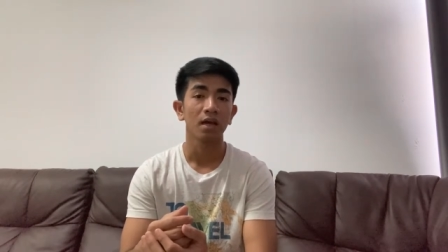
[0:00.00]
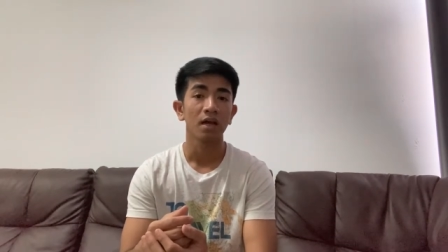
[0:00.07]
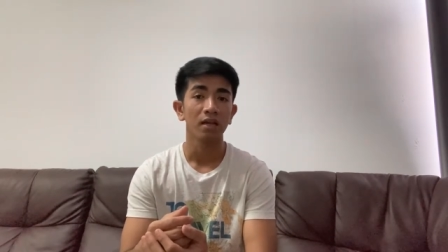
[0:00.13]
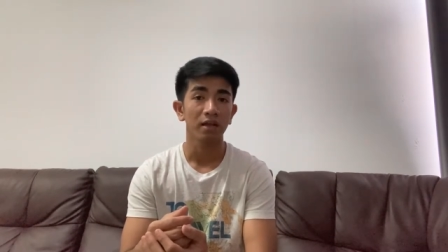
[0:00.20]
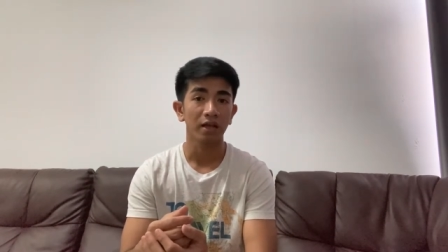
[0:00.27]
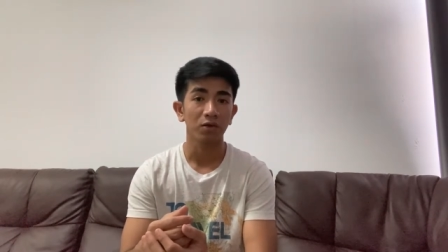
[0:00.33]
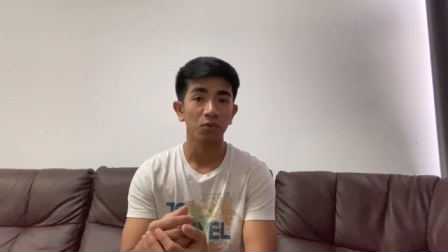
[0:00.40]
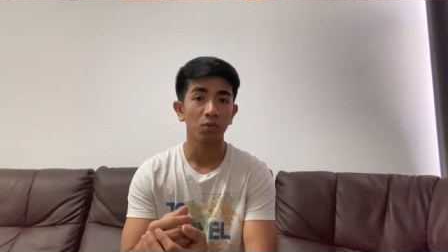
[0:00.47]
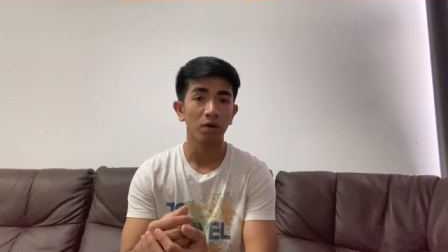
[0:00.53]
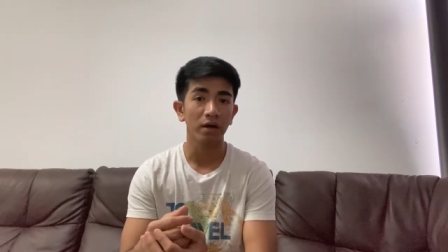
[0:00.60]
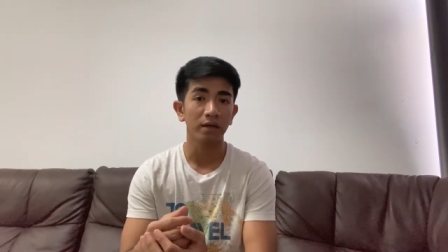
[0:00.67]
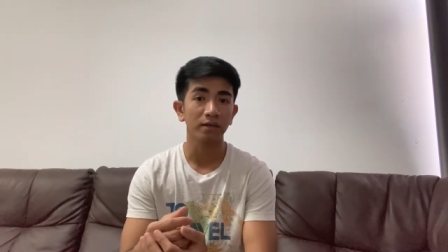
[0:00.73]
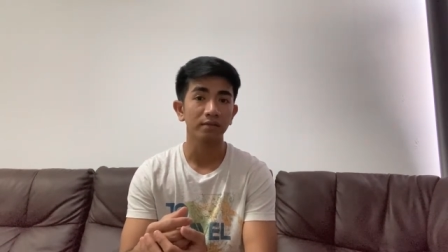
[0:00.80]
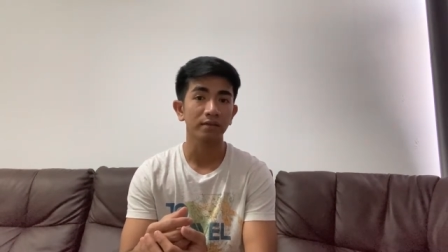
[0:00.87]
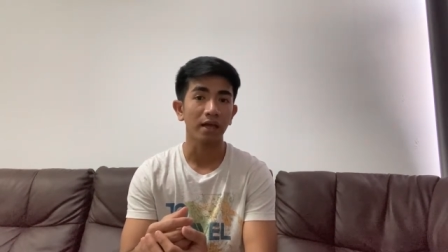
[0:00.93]

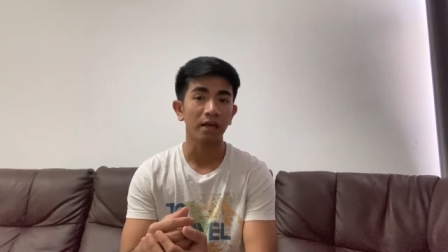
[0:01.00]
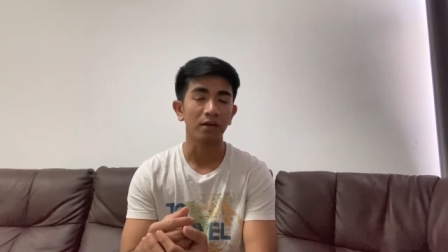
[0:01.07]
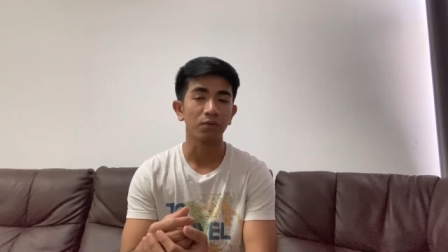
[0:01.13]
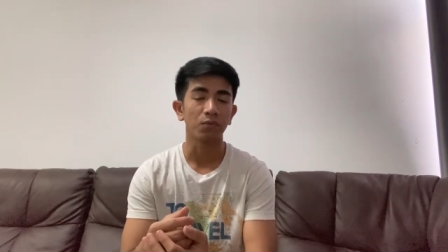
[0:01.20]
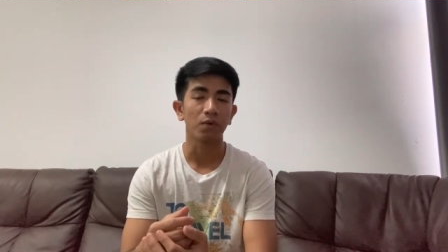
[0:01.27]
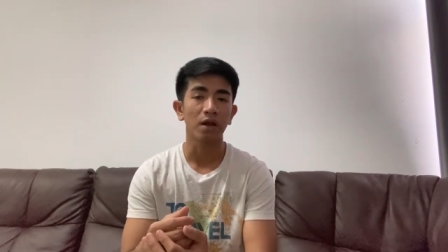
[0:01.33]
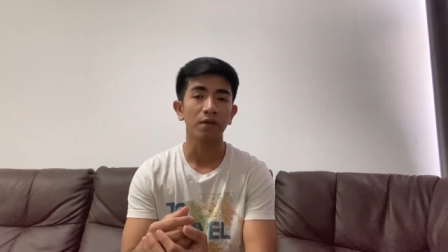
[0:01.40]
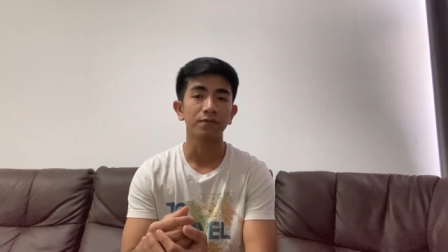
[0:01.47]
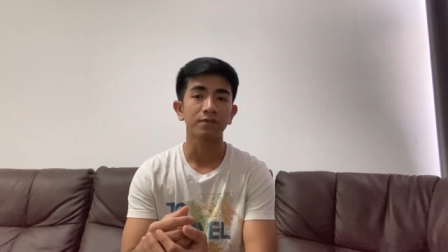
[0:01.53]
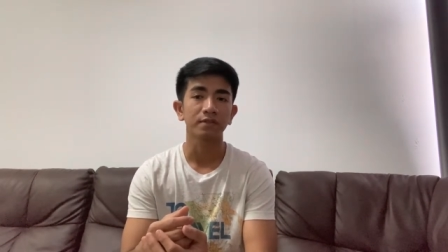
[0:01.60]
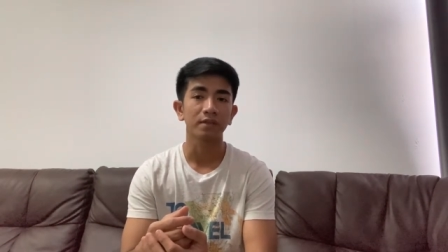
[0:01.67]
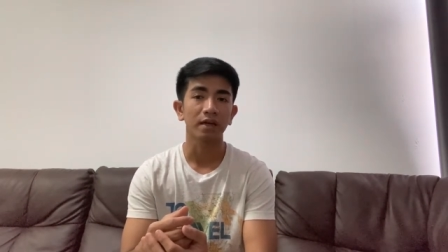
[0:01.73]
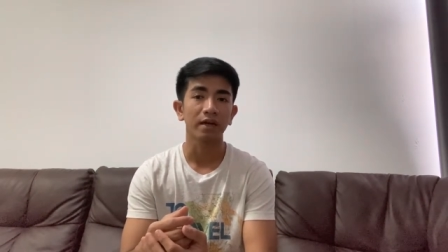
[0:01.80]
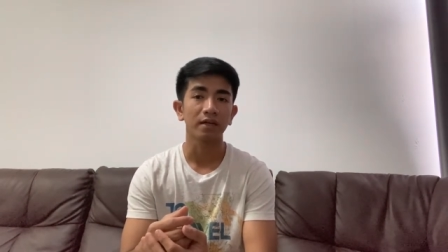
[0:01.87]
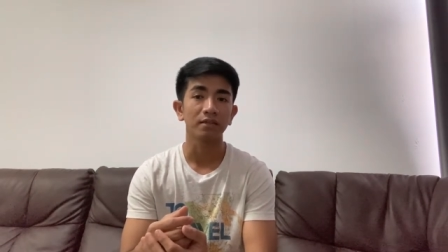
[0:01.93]
Likewise, at the
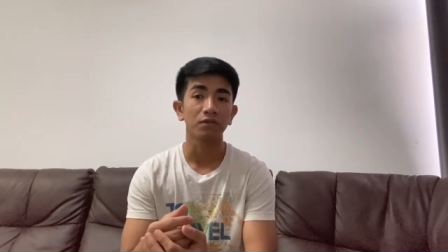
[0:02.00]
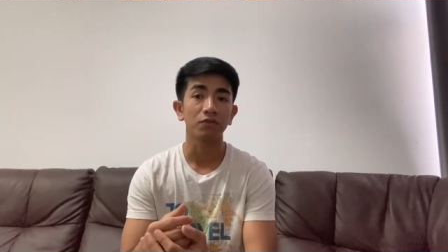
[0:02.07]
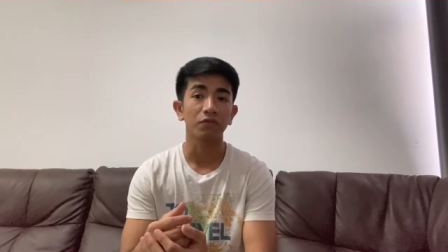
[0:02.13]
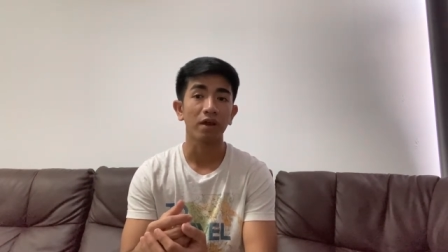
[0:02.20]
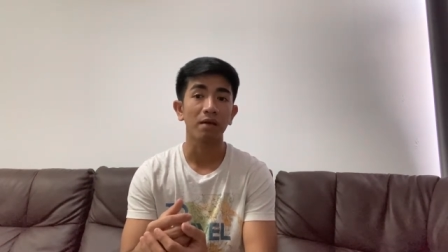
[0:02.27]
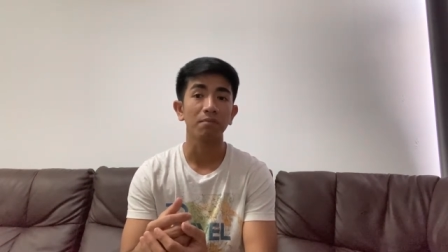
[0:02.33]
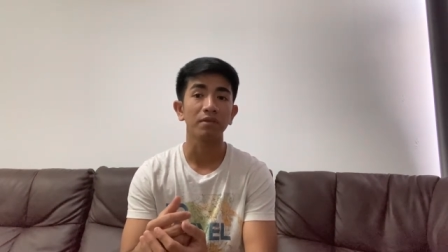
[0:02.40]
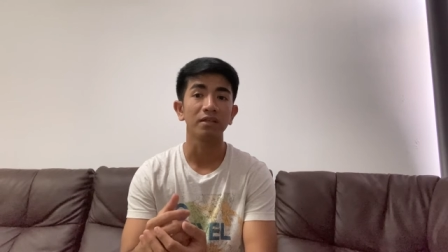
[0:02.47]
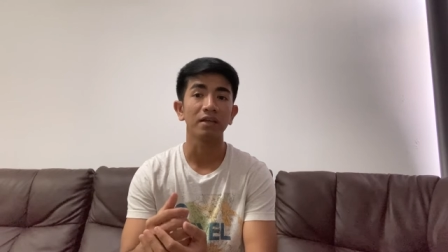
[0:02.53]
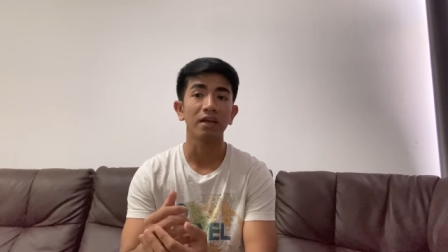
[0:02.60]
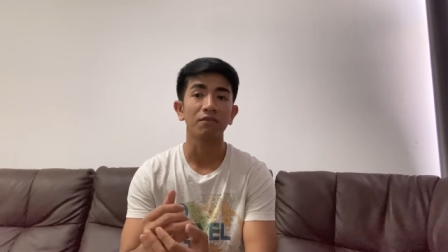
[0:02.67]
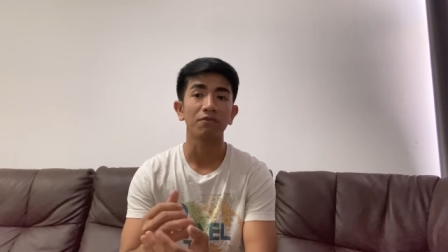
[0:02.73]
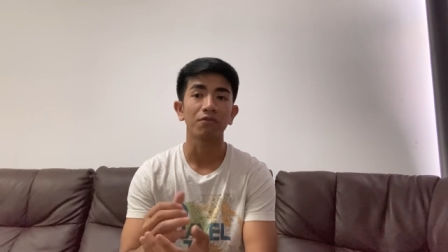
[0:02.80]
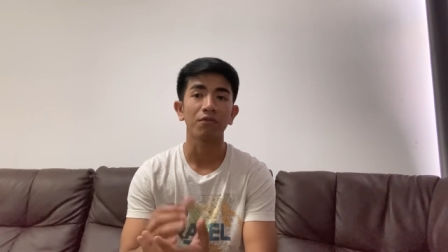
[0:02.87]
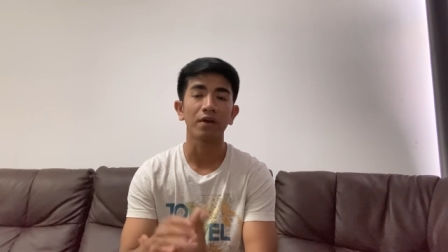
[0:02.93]
graveside, family
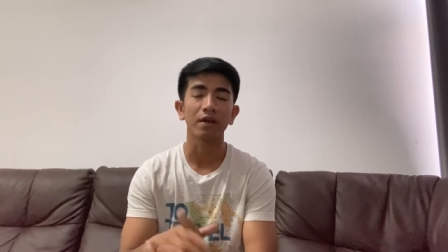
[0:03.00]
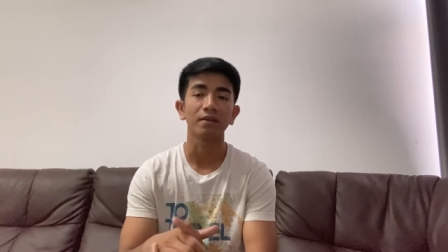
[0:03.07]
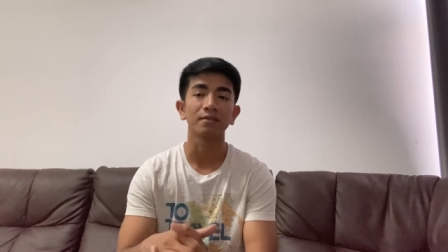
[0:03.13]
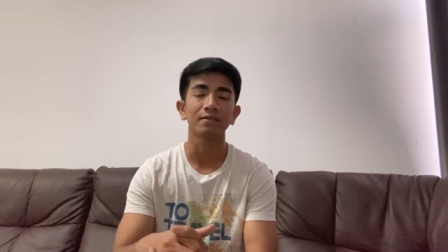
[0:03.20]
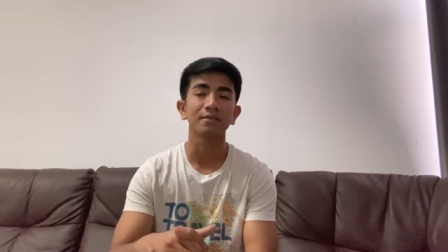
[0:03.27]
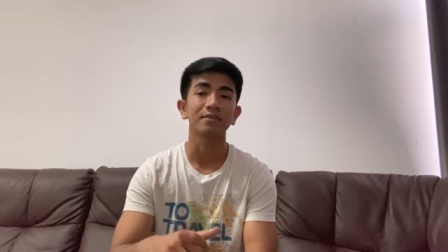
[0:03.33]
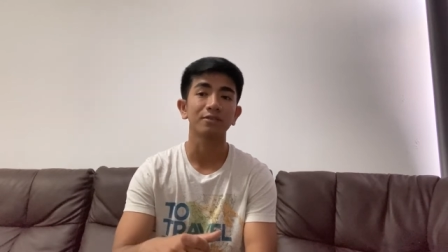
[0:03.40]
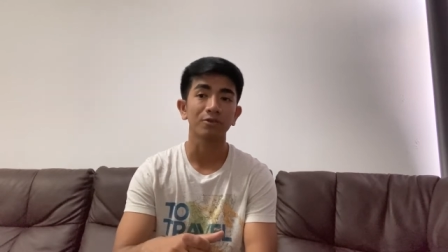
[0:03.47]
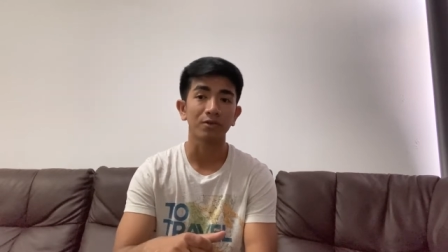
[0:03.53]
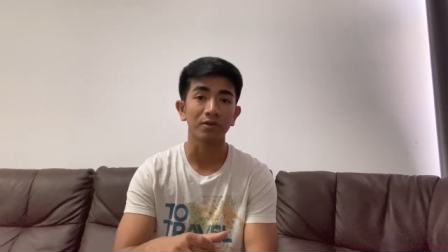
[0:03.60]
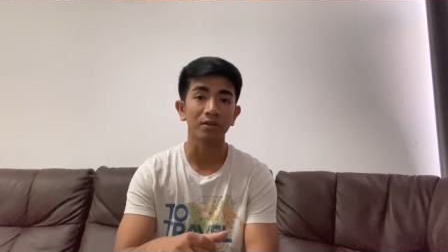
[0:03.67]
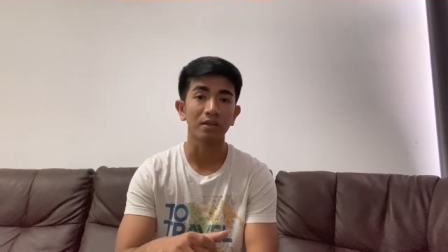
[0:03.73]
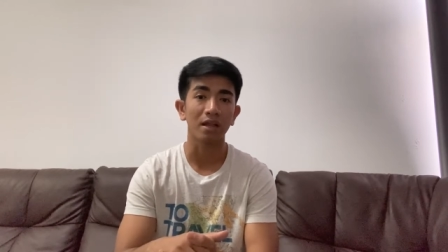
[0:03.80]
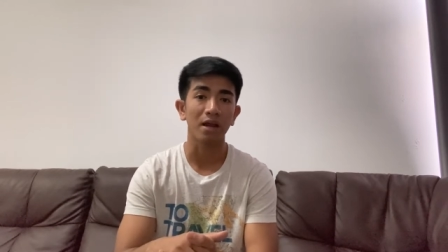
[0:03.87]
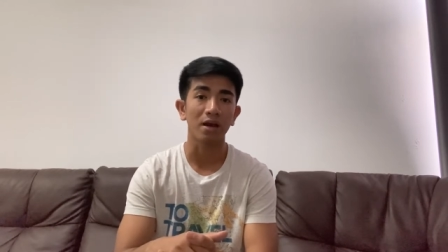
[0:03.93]
and friends
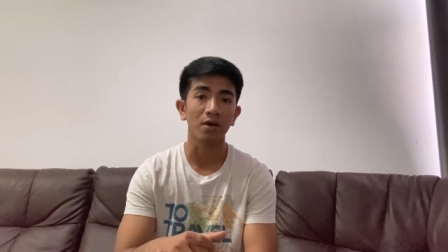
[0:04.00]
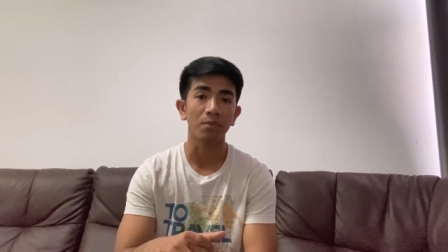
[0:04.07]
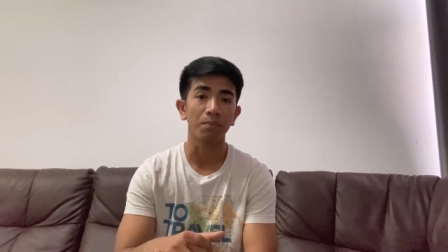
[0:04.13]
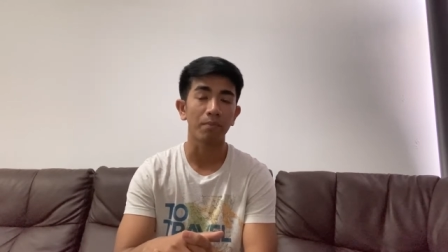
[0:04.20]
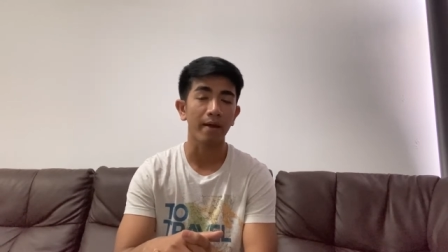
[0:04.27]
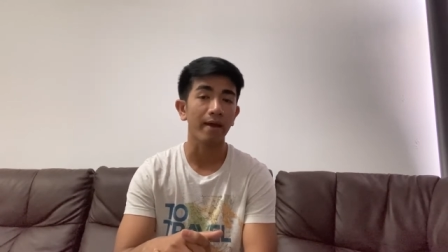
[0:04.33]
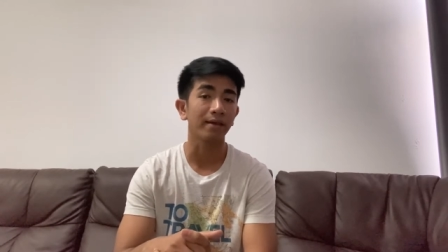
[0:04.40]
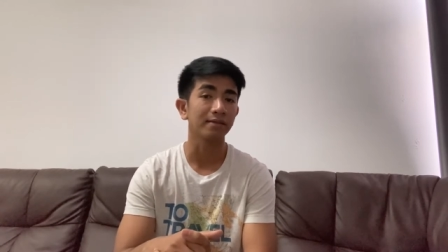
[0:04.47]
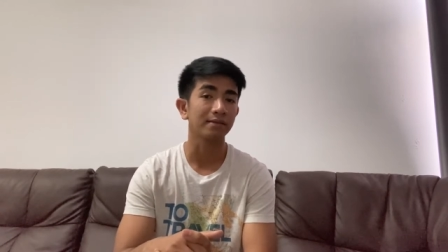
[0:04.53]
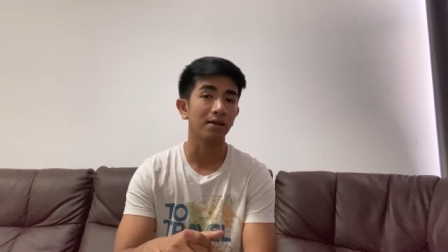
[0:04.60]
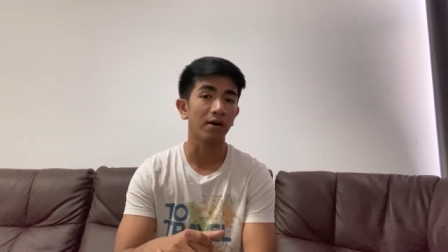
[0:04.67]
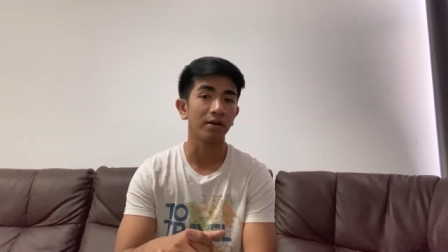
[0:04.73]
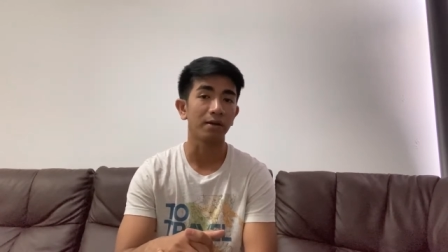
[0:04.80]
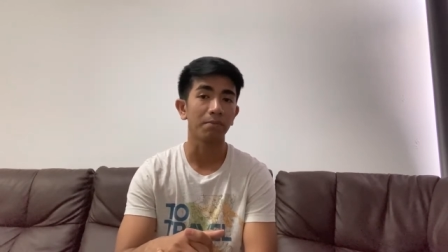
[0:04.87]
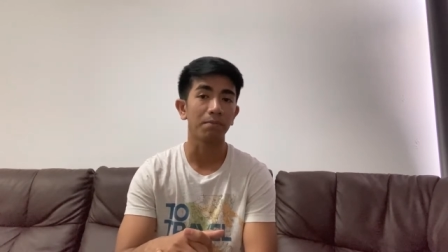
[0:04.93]
turn their backs on the,